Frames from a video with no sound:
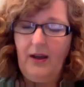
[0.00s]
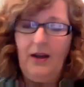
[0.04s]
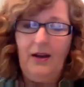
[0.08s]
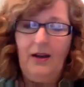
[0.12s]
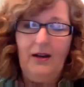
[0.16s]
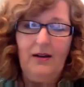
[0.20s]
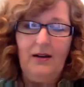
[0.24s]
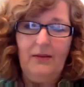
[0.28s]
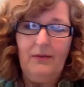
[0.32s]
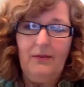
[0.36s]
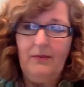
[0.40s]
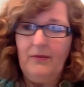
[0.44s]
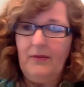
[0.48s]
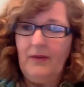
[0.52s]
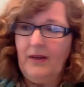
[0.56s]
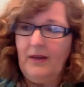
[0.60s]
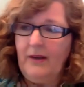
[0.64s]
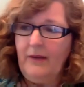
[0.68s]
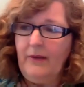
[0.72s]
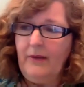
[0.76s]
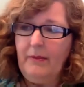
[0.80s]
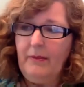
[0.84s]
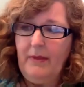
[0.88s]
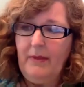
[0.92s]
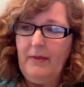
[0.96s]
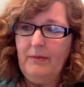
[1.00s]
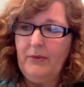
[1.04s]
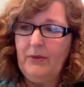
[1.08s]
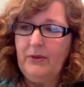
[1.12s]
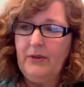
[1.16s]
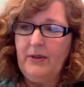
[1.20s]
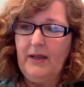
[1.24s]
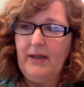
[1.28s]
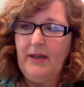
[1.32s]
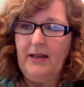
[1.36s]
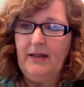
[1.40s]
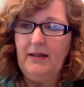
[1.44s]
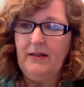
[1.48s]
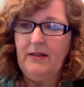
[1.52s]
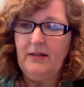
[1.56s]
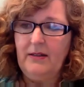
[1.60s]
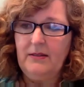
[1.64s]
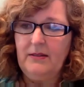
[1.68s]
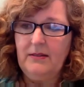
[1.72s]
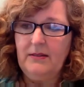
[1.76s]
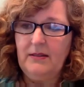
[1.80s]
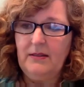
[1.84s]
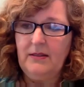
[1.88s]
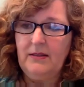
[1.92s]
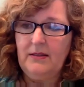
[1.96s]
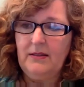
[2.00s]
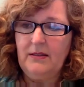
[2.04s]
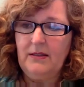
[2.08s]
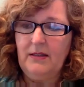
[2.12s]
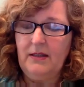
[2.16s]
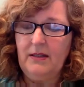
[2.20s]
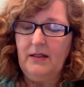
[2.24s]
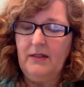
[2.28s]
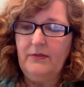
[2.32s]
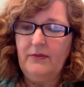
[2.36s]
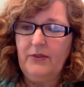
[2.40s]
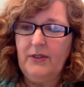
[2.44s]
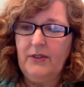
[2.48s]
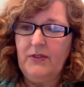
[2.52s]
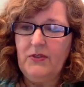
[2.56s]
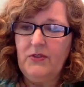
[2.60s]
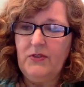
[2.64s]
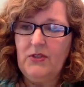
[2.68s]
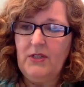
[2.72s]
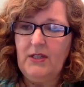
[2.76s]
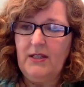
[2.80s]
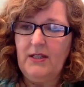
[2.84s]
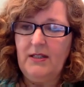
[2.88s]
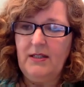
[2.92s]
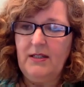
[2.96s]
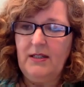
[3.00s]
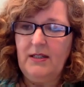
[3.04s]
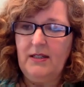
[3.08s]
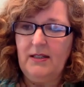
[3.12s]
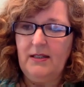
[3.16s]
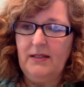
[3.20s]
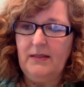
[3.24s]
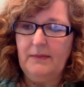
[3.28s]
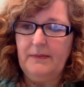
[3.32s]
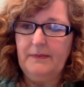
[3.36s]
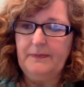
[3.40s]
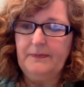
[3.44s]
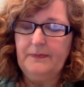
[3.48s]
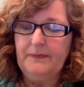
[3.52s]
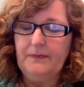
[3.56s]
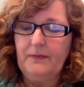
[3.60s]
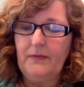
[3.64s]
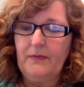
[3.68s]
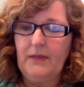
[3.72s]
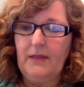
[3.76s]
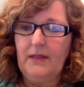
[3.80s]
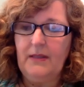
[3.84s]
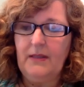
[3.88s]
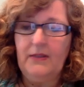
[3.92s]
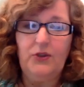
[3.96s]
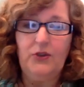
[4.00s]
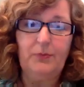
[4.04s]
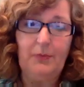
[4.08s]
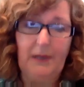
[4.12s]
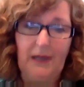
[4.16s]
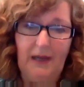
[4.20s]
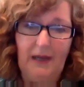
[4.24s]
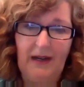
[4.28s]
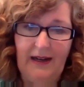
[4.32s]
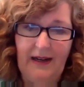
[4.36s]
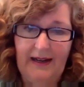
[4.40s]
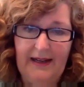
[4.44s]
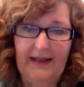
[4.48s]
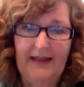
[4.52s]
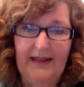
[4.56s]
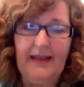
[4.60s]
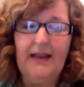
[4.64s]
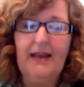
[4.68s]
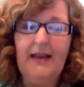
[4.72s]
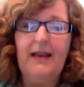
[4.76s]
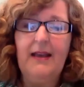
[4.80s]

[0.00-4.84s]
I remember at our conference in Dubai,